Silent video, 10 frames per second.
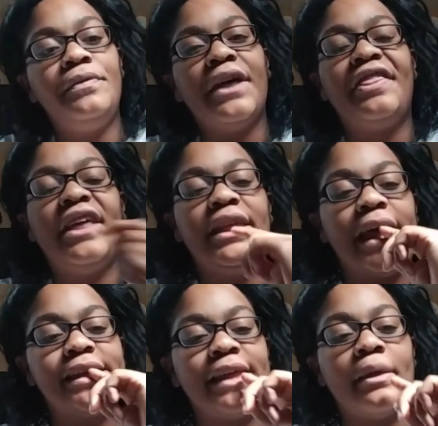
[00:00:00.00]
the thing
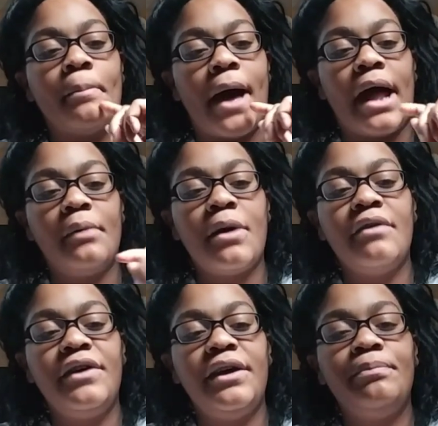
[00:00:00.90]
that's at the bottom
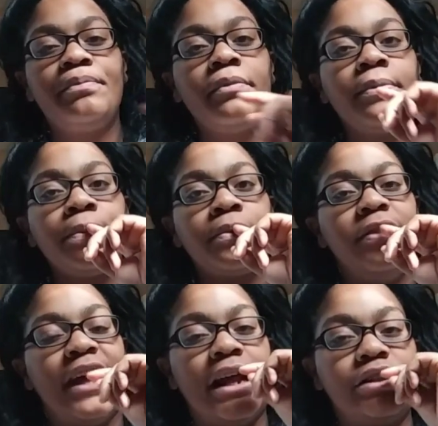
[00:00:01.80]
of it
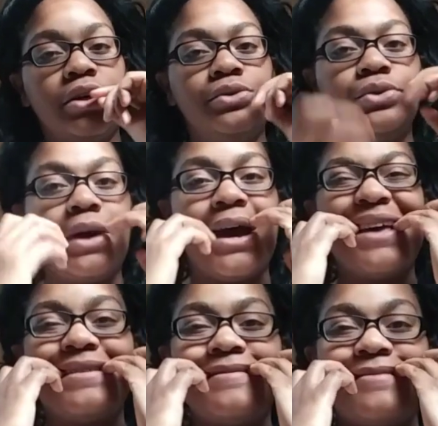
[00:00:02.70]
that I showed you
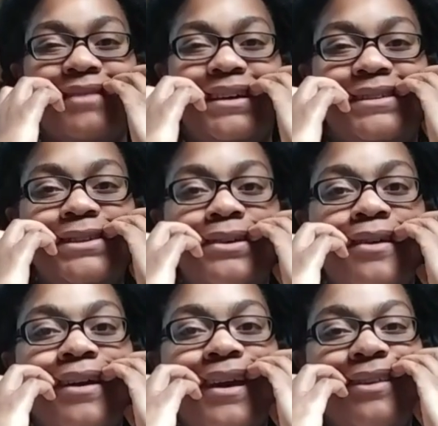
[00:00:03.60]
guys, I'm gonna show you
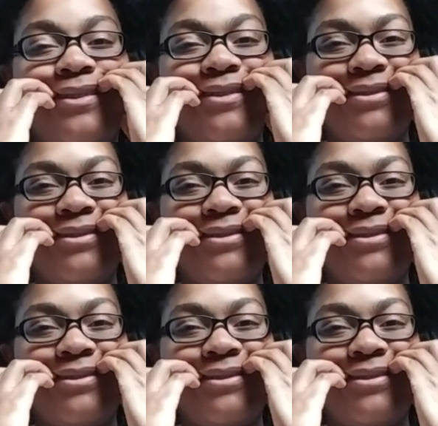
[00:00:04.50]
again.